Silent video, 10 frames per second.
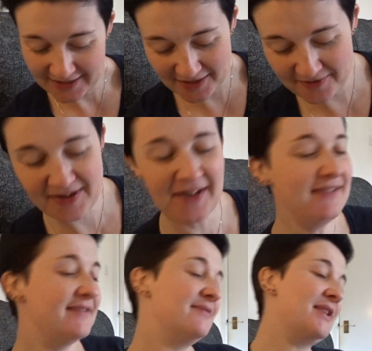I don't
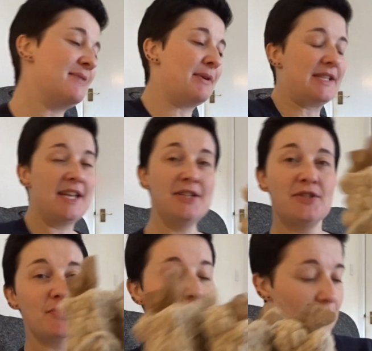know whether my
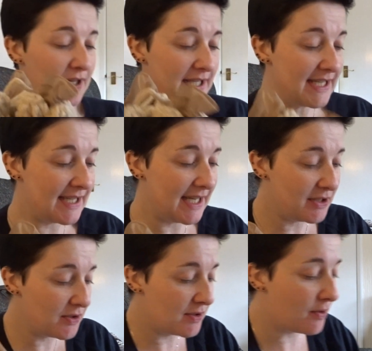tension dropped, because this,
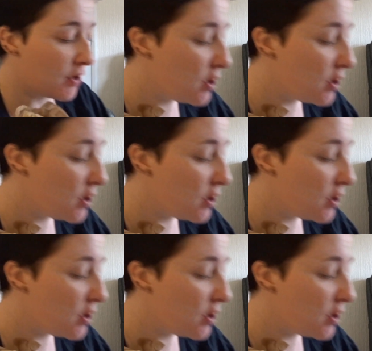it does look